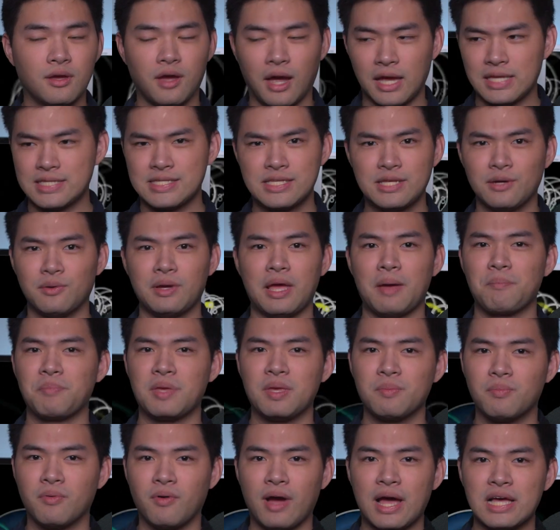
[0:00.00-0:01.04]
I still get
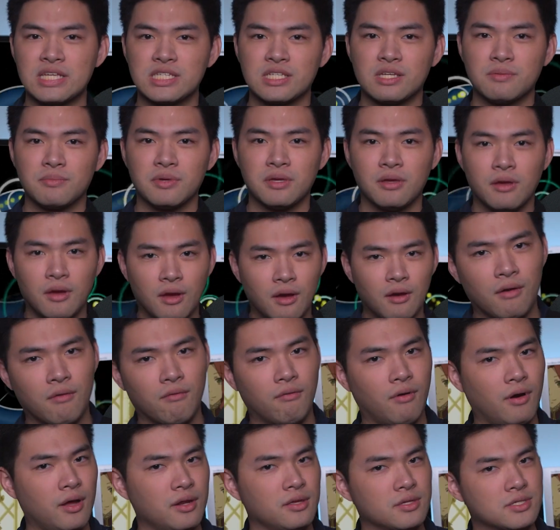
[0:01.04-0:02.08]
people asking me,
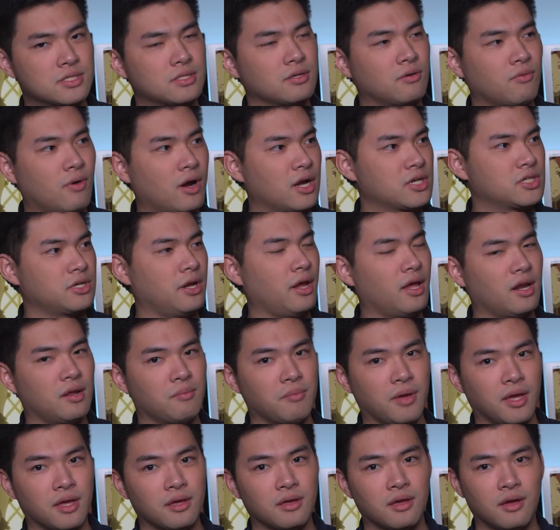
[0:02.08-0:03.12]
why do you still watch
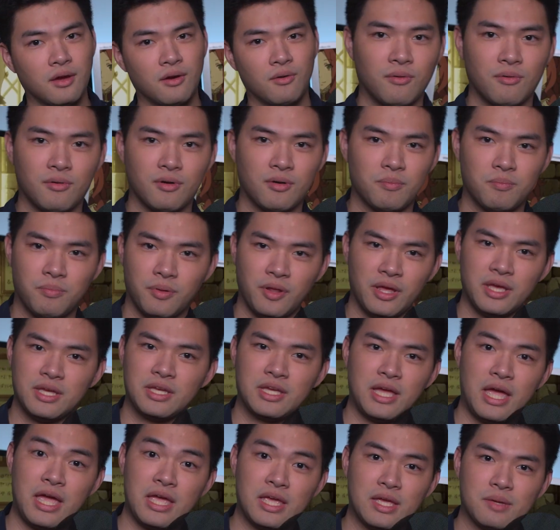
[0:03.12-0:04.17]
anime or play
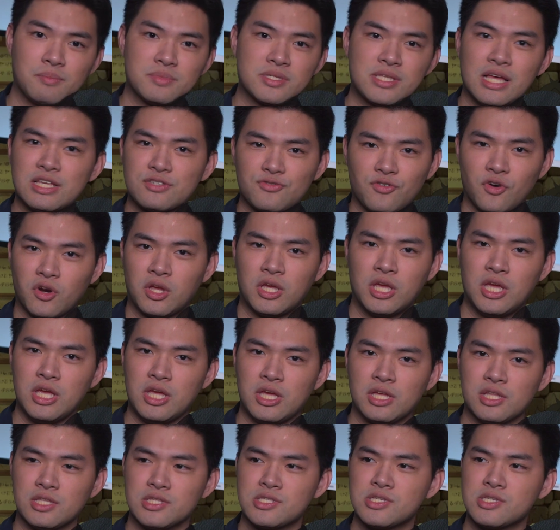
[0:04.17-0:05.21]
games? That's for
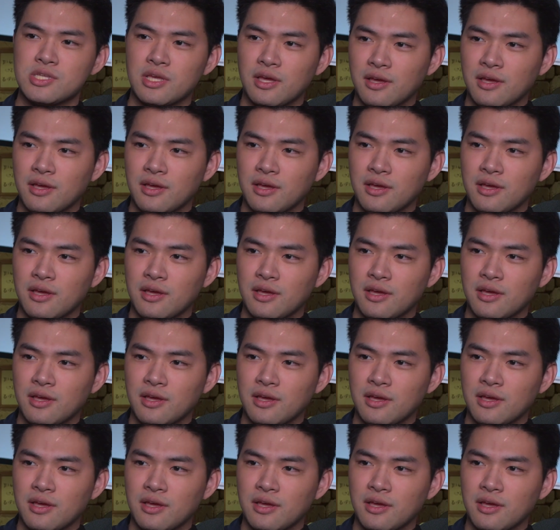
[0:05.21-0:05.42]
kids.